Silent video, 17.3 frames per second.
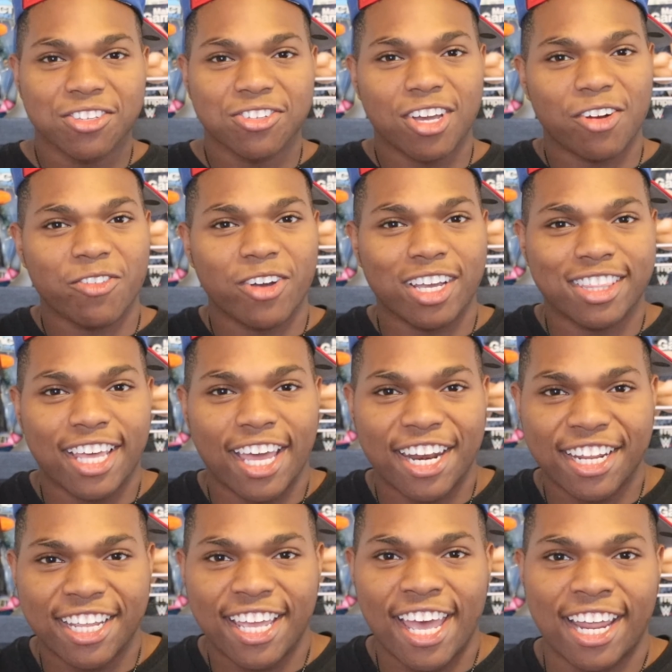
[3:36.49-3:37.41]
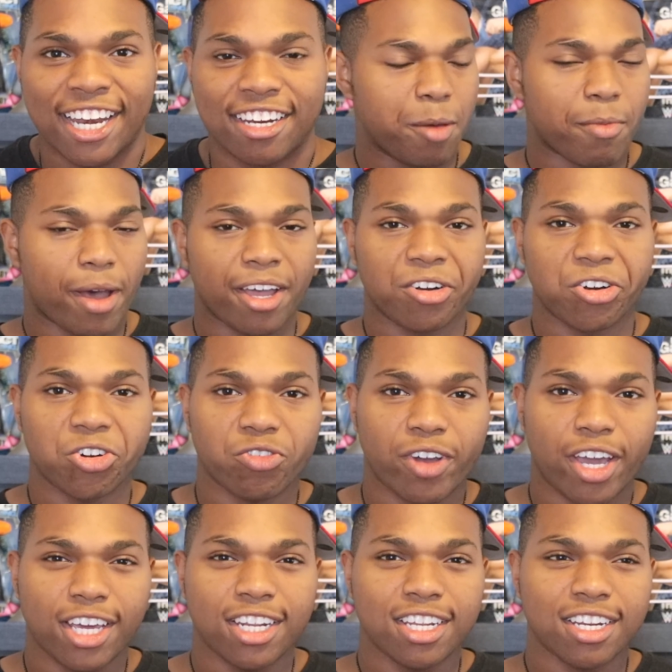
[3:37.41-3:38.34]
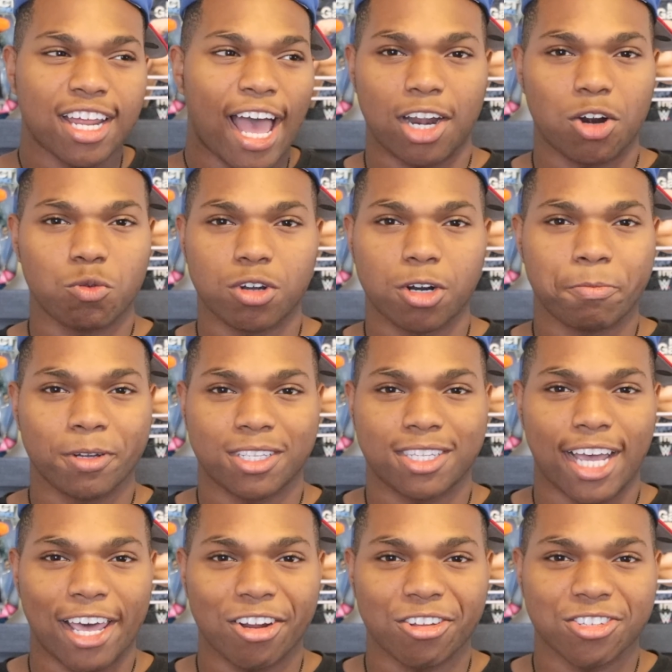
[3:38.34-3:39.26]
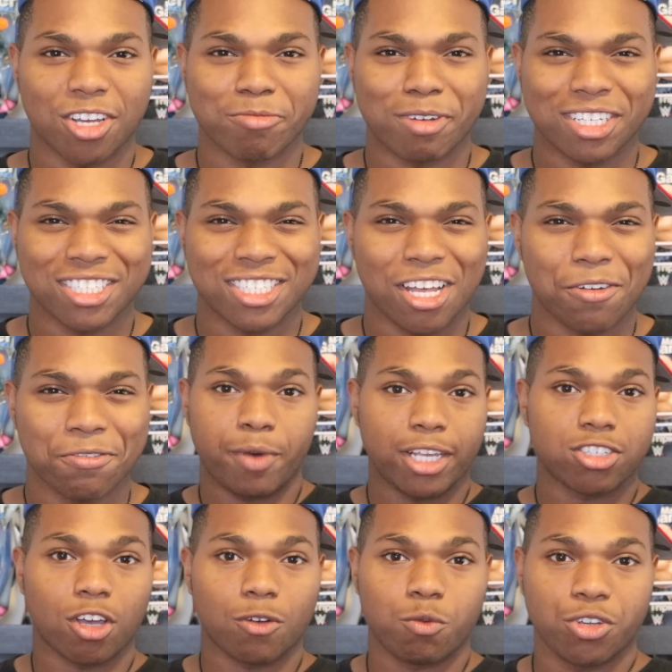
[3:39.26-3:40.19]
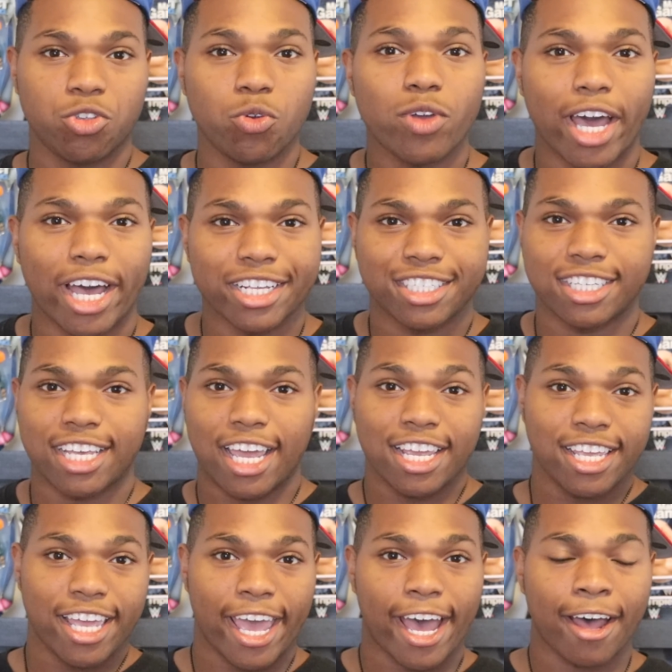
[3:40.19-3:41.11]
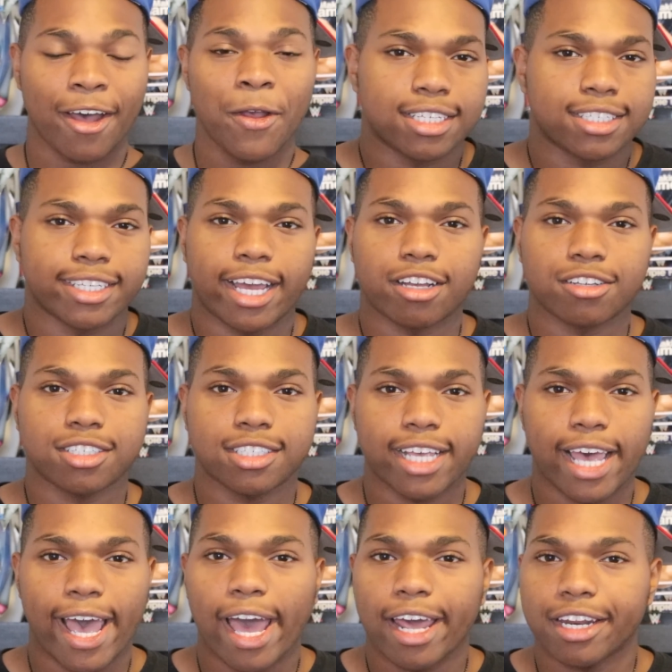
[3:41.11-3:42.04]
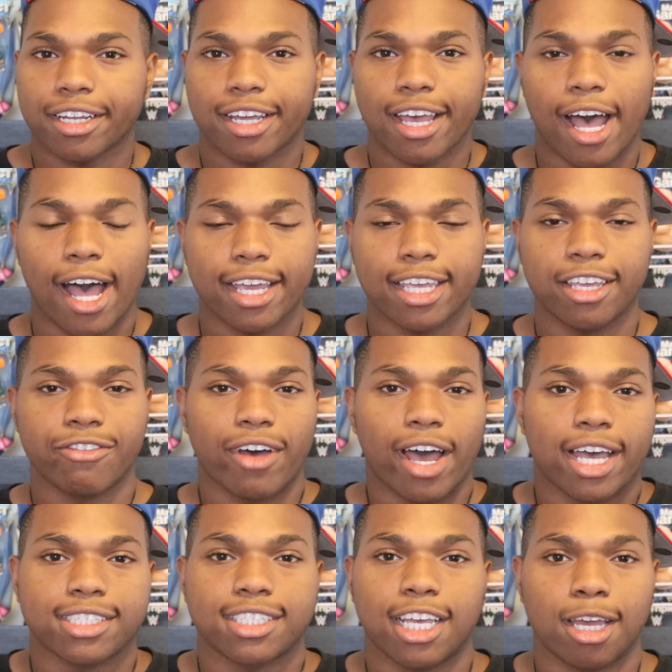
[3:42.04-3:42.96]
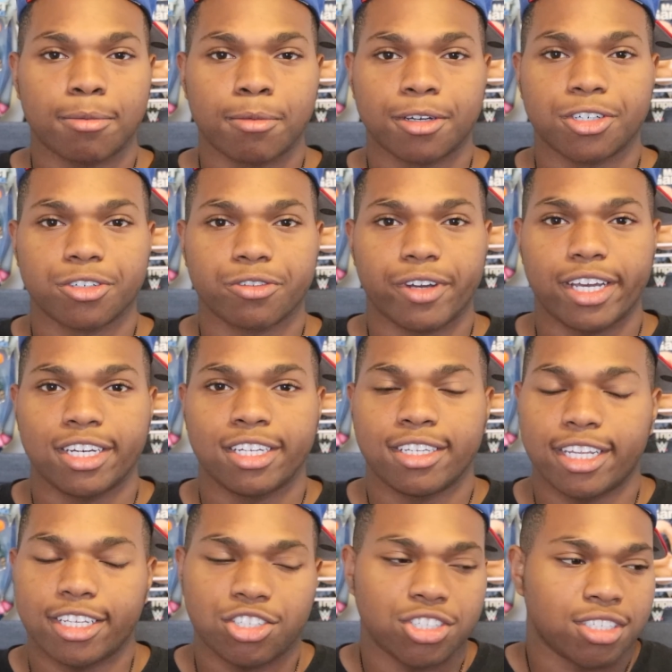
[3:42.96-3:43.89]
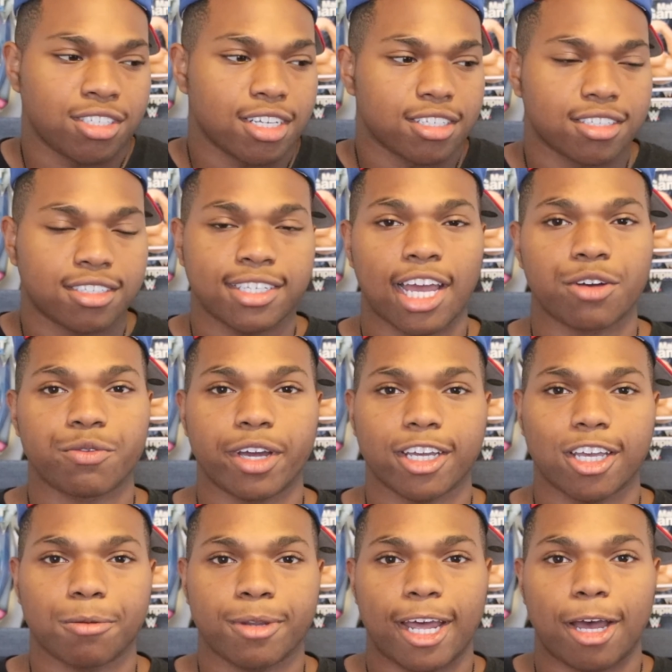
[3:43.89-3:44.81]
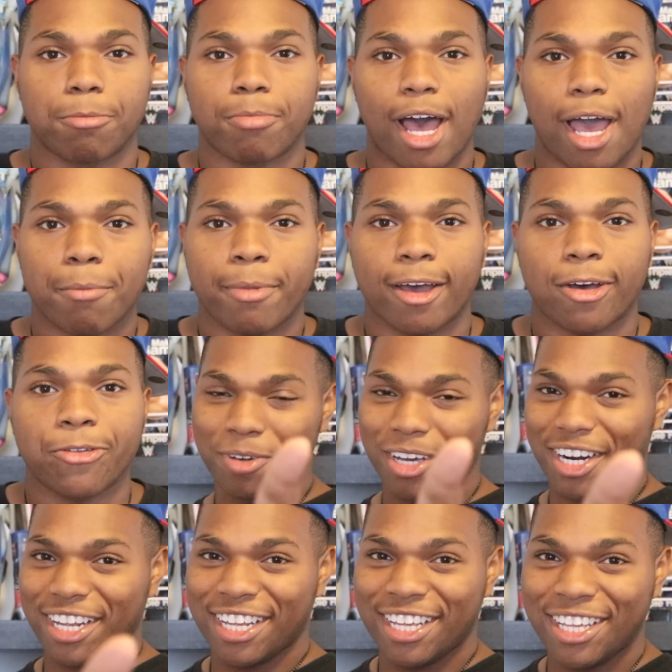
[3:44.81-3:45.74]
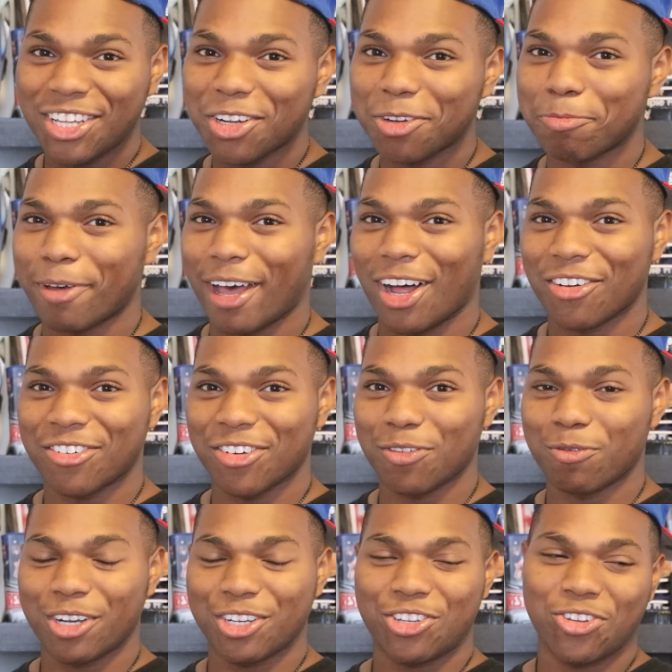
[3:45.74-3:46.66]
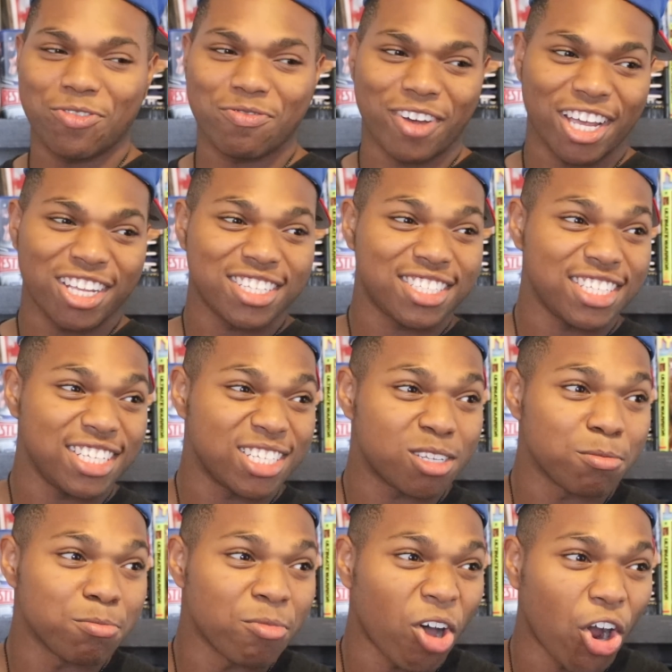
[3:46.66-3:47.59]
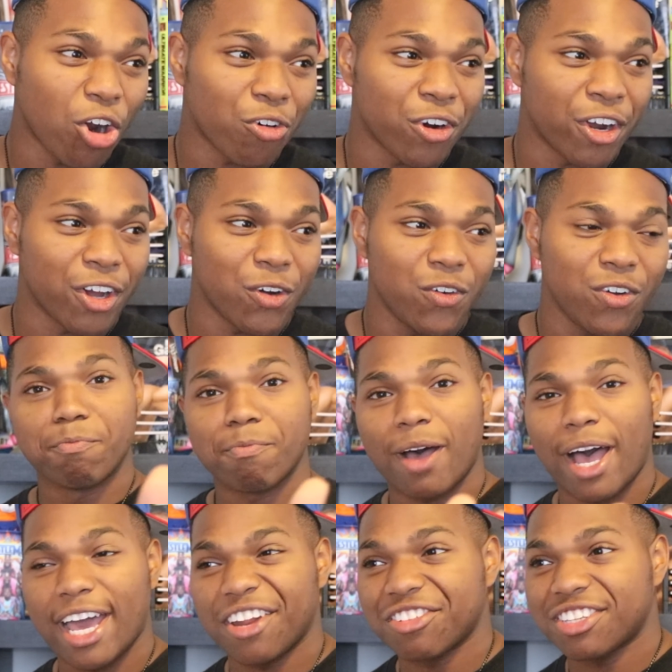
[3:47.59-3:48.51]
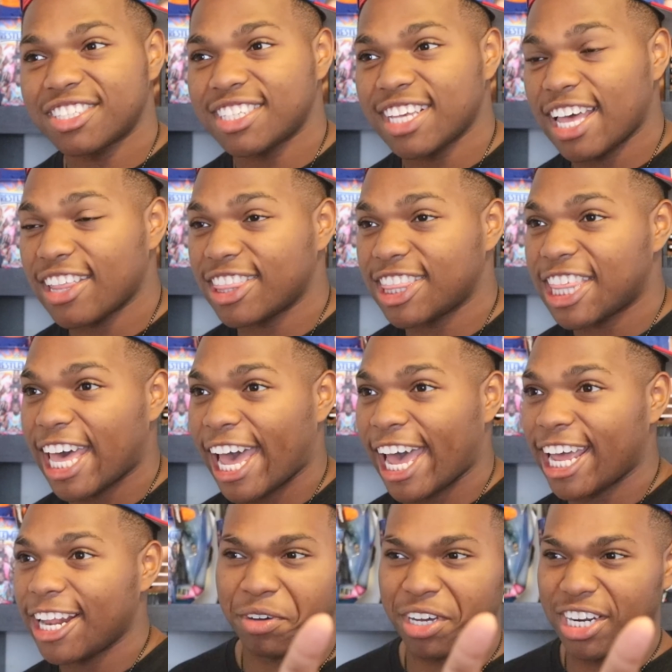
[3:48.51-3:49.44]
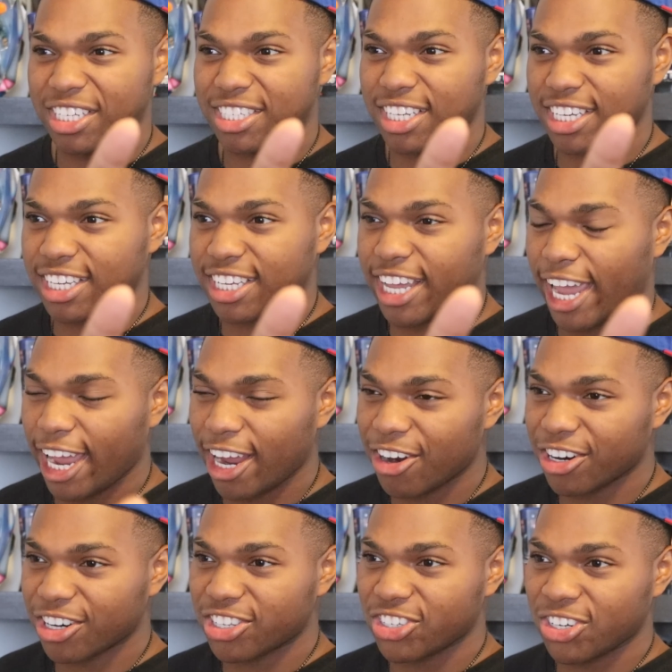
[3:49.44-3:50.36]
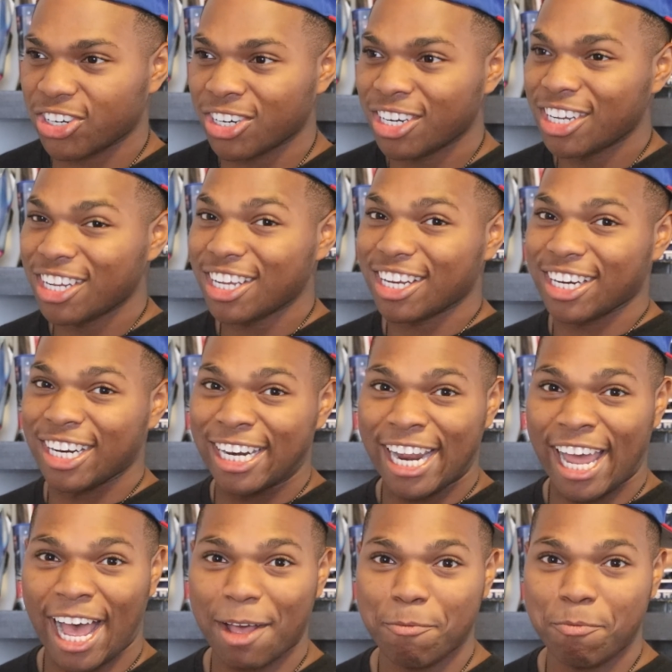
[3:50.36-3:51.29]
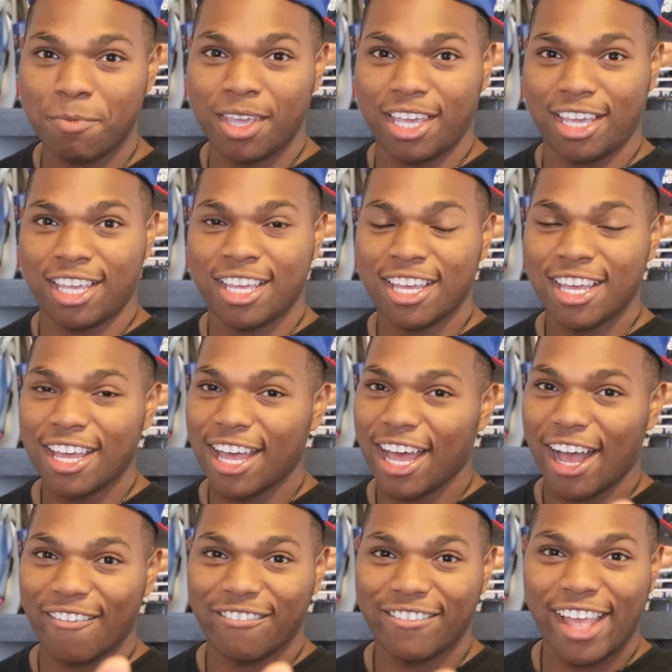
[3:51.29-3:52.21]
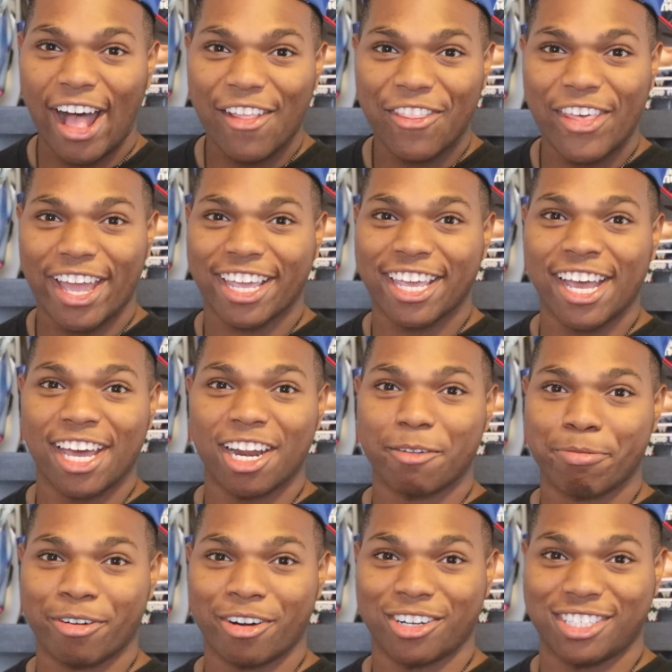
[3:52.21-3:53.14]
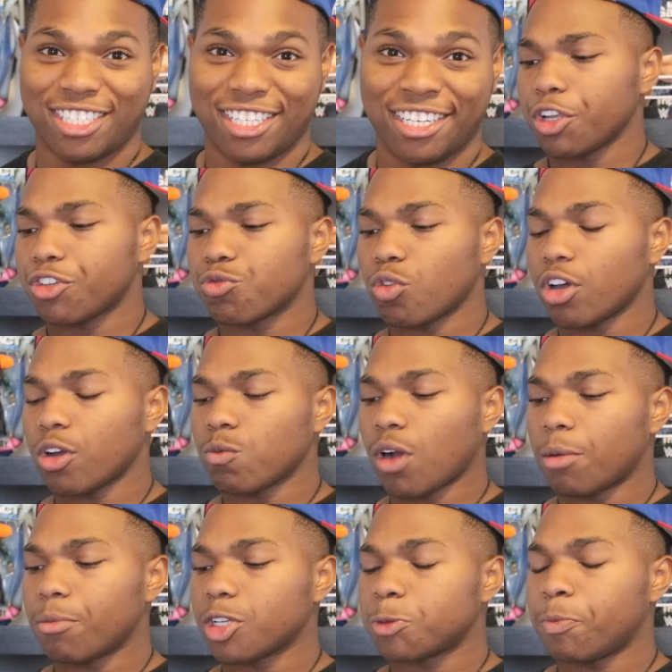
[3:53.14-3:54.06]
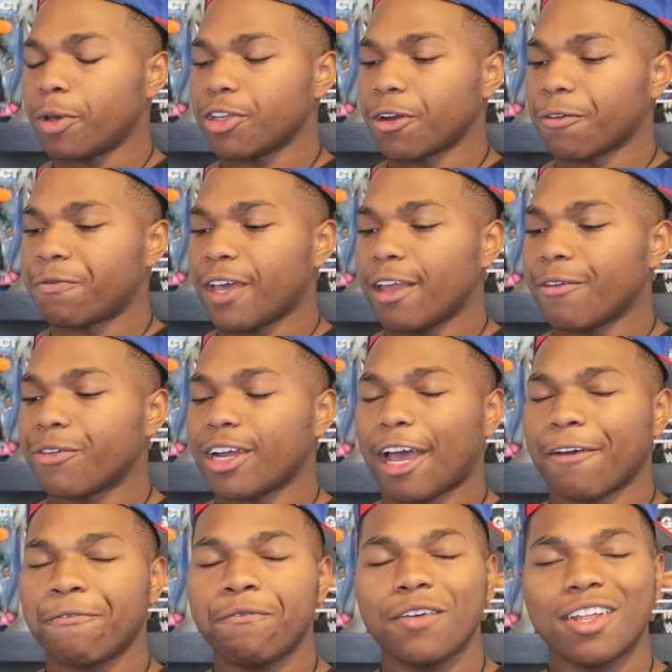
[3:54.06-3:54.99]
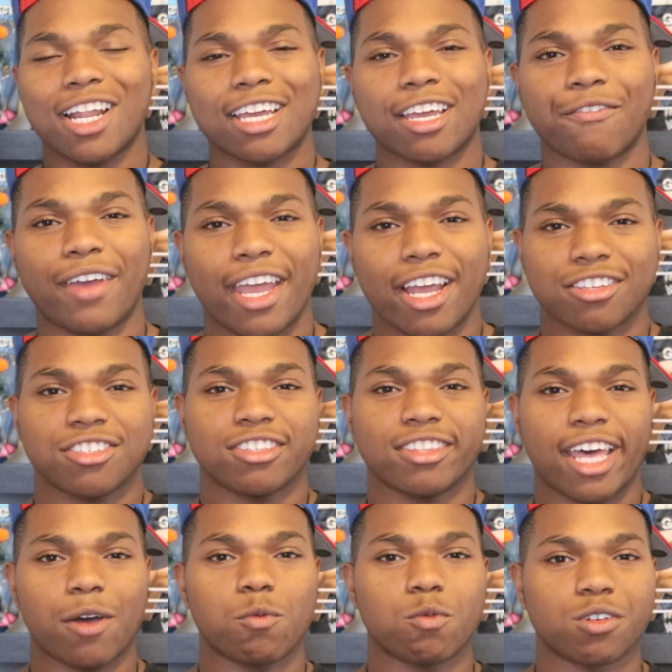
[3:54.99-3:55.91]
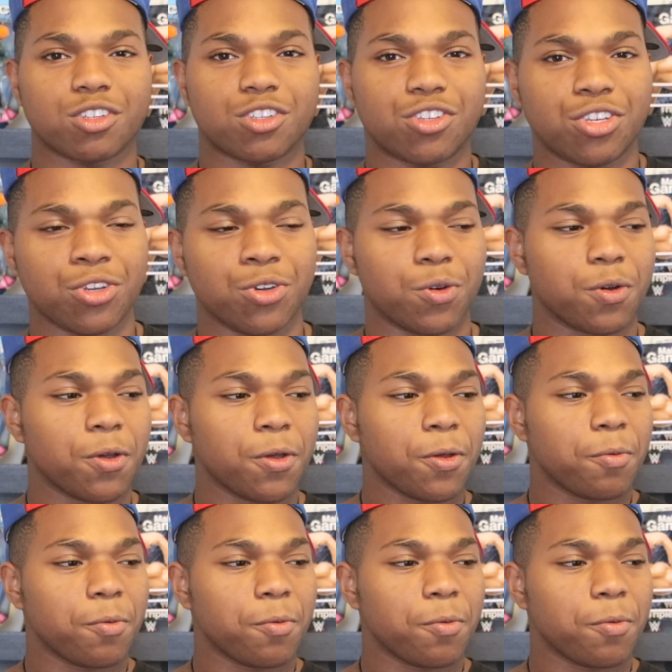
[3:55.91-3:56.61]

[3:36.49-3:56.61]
So I read that again. Am I underrated? I don't want to put titles on myself. Based off what you guys say, yeah, it sounds sad and cocky if I say I'm underrated. It just doesn't sound right coming out of my mouth. But a healed Malcolm, which you might see tomorrow, might have said that, but it's a character not me I'm not that kind of person. Which Royal Rumble's been your favorite? I feel like I've answered that one too.